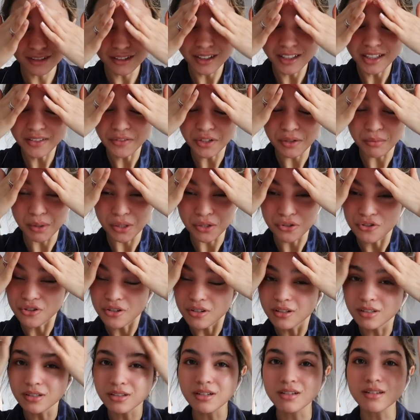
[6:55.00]
not even
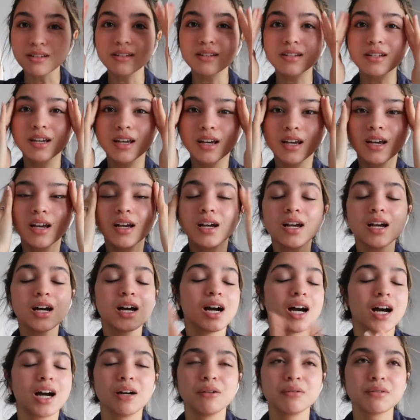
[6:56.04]
emotional, just
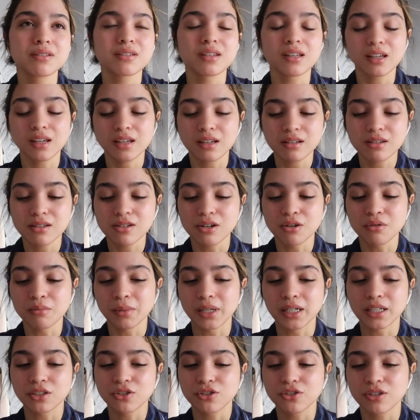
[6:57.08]
I was thinking so
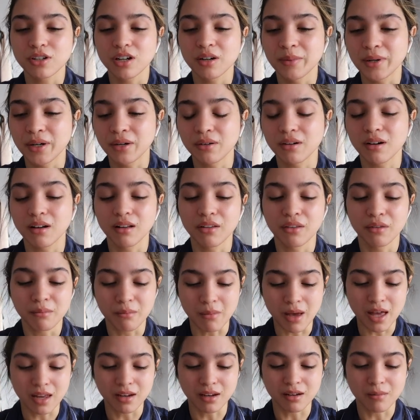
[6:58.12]
much about all the
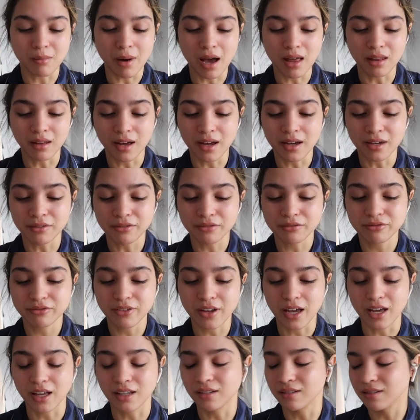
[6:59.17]
men in my life
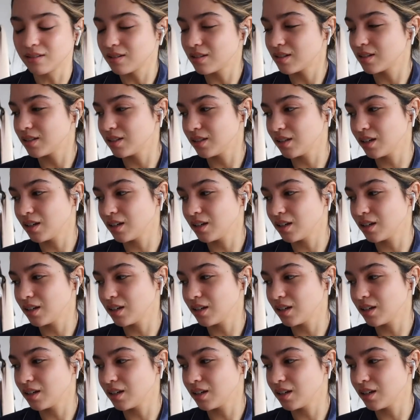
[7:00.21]
and